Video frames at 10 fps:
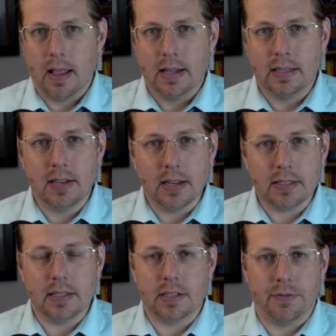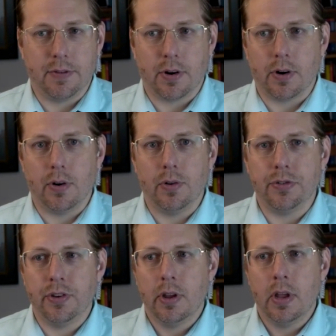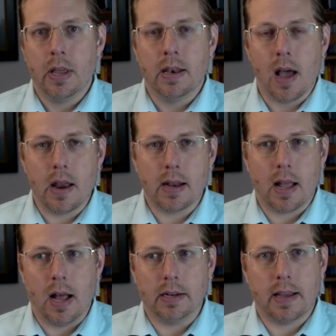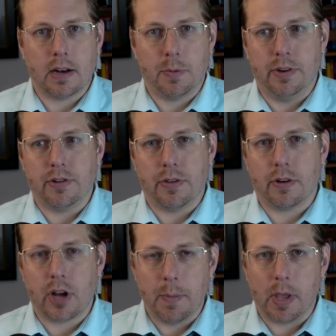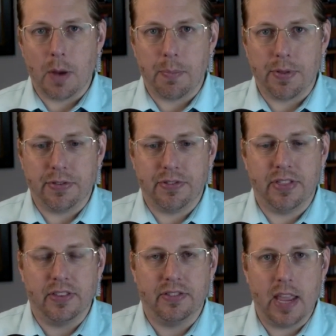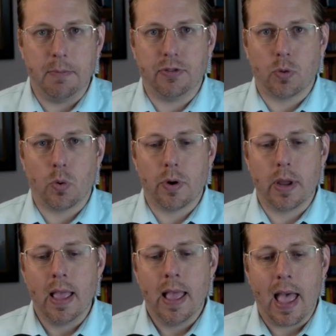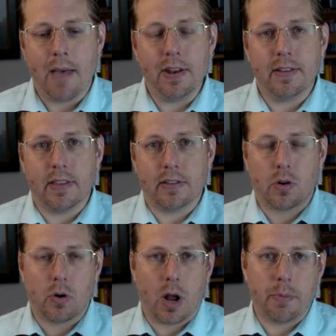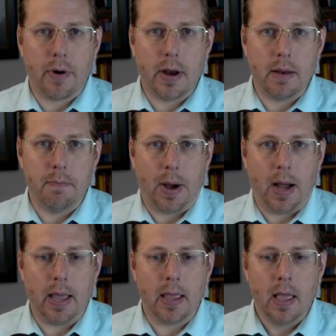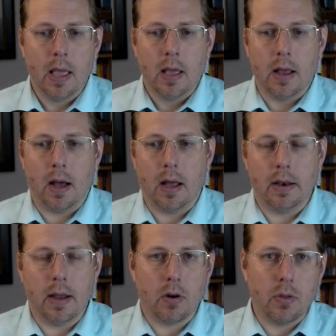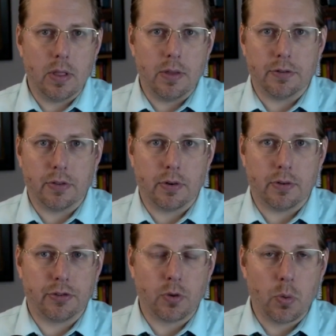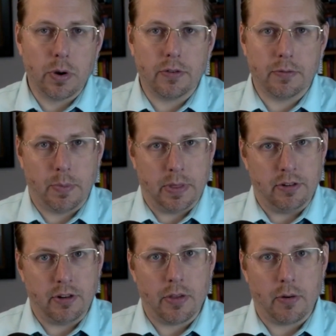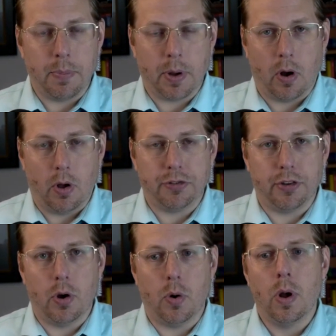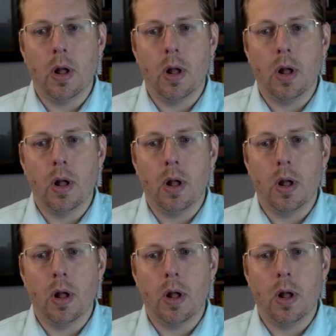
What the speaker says: dozens of girls not in contact with each other coming up with the same story, evidence that's corroborated by not only their stories with each other, but also